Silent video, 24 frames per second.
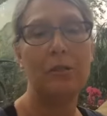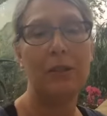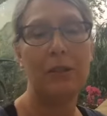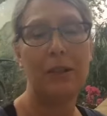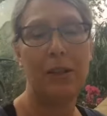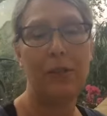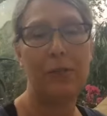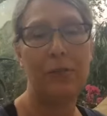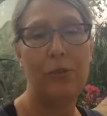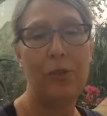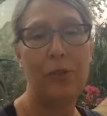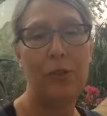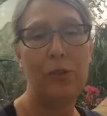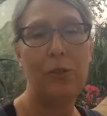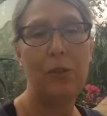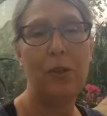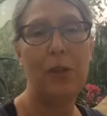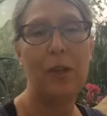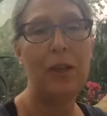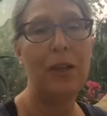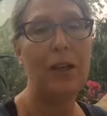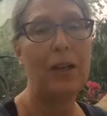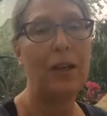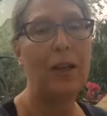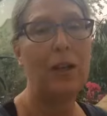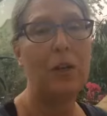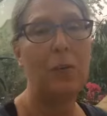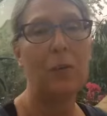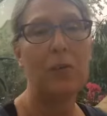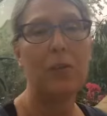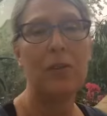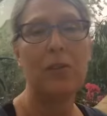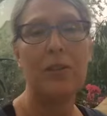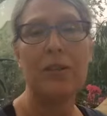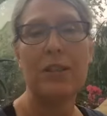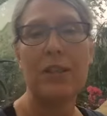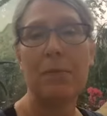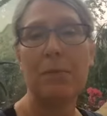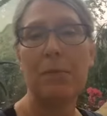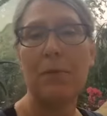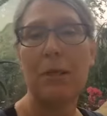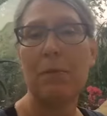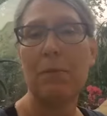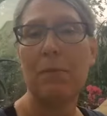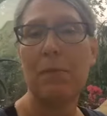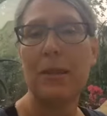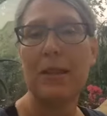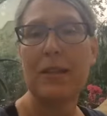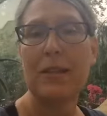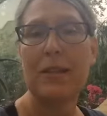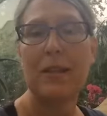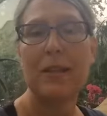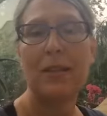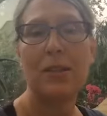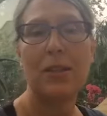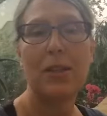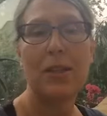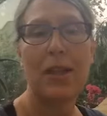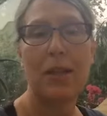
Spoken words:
If you want to send me a message,